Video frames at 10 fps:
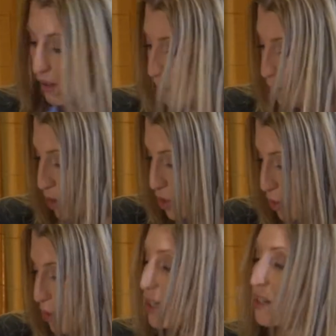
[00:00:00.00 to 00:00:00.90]
I'm not
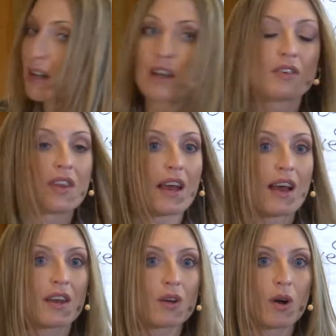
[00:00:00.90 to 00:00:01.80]
sure we can deliver that
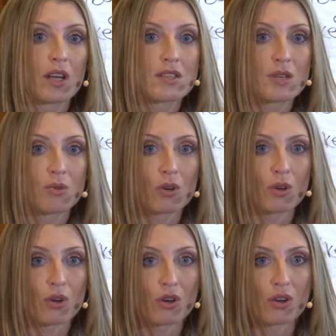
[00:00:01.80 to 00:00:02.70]
kind of quality
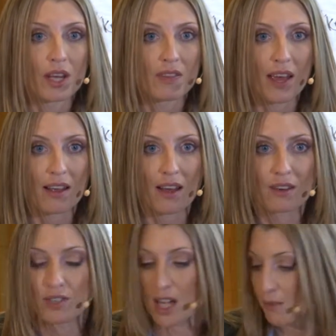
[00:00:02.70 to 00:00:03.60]
work in that
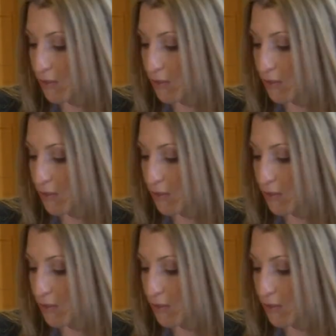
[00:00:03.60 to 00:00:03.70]
kind of time